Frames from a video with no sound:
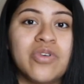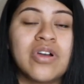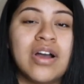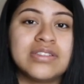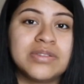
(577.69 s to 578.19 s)

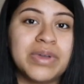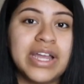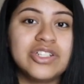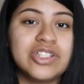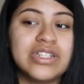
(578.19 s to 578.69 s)

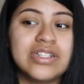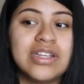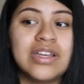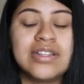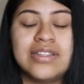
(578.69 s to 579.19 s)

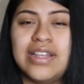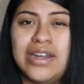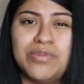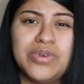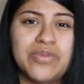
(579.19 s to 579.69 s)
constipation,
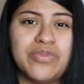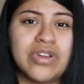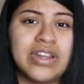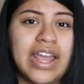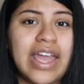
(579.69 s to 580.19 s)
didn't poop for
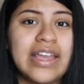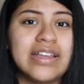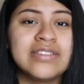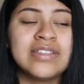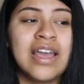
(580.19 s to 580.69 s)

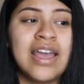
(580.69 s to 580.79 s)
days,